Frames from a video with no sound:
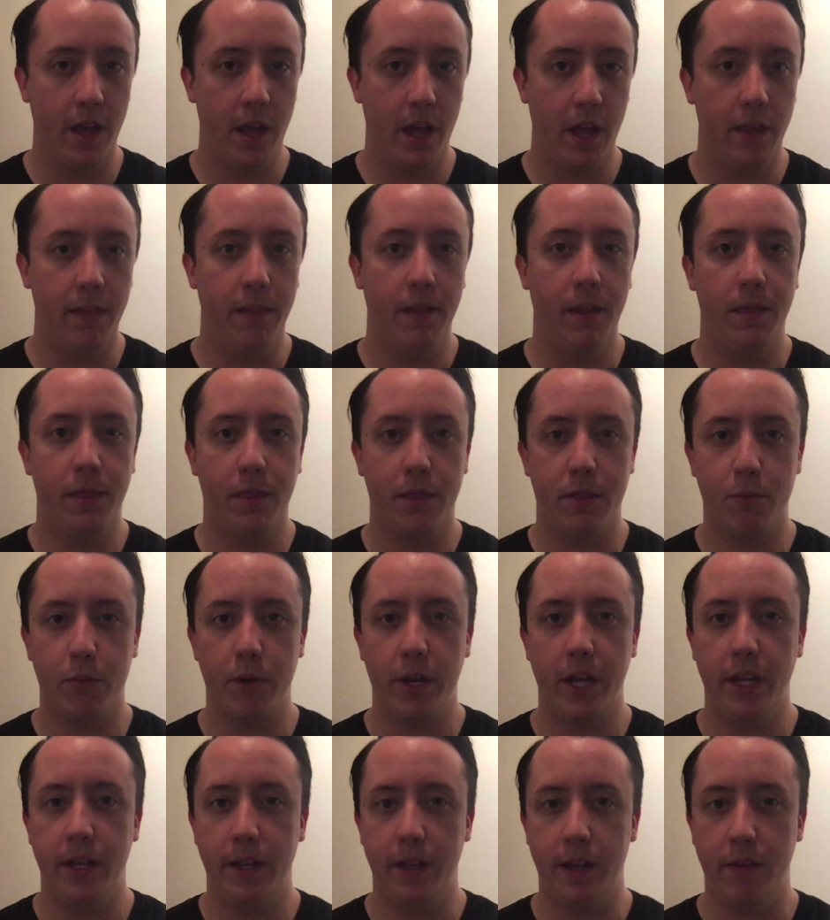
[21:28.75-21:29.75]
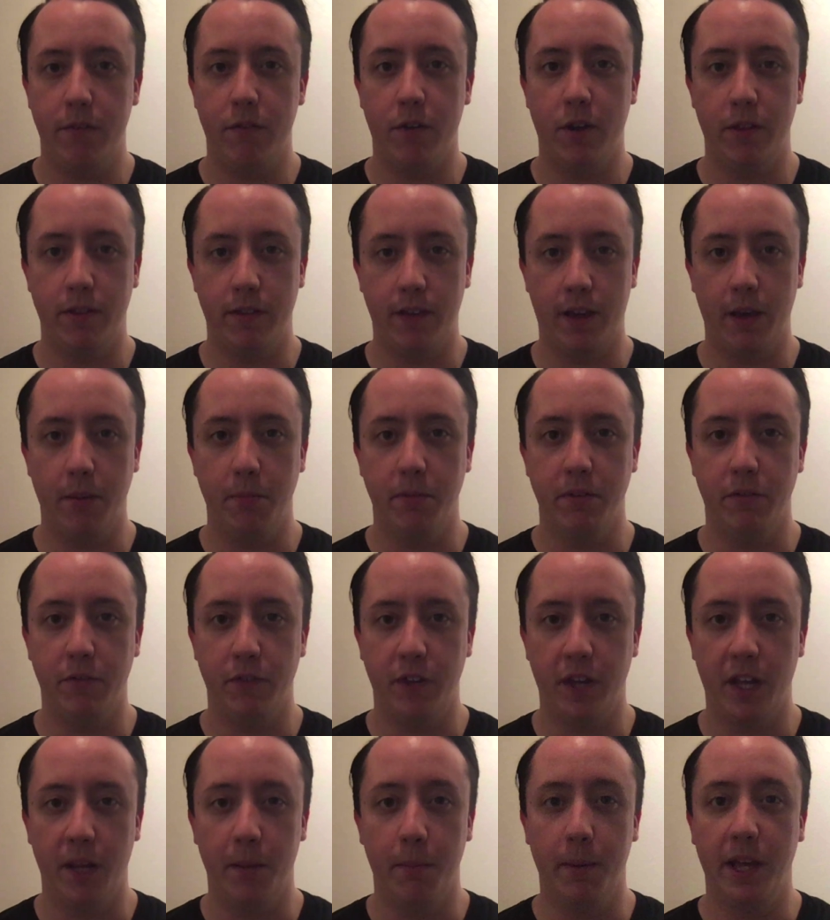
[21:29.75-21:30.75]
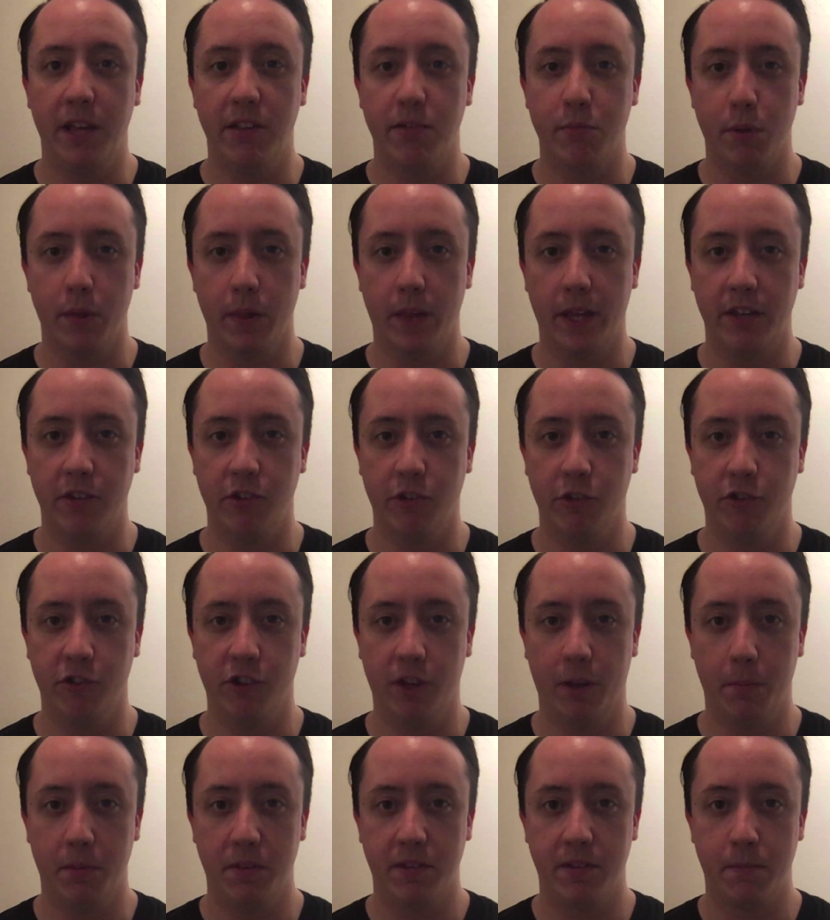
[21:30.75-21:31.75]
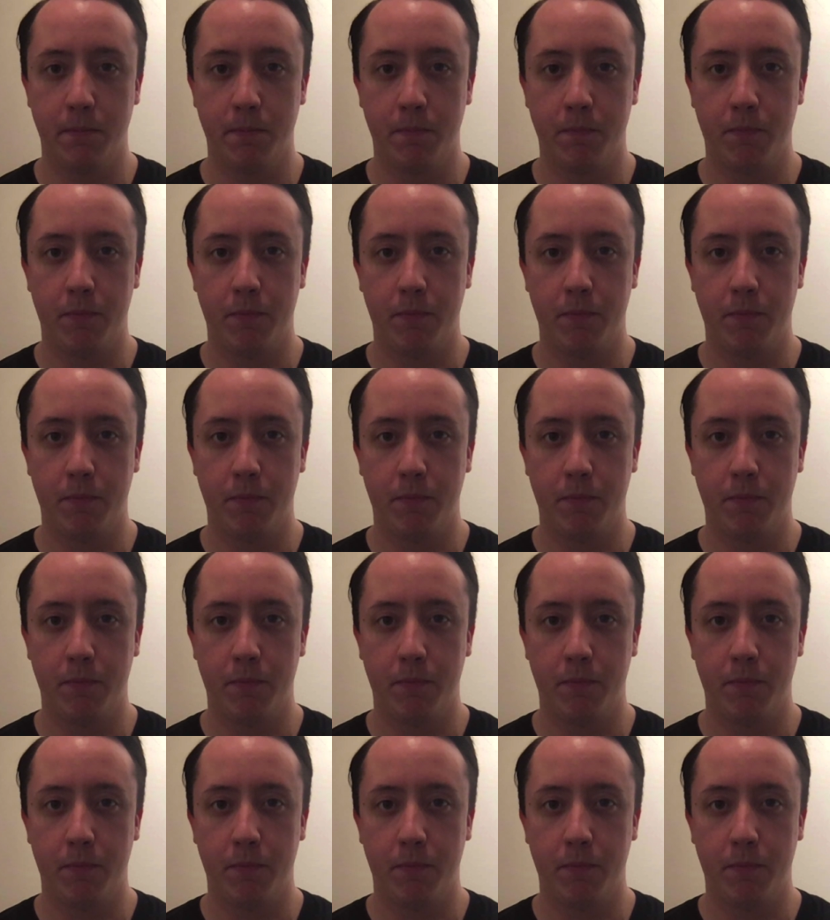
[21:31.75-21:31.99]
and then 3 different types of database relationships: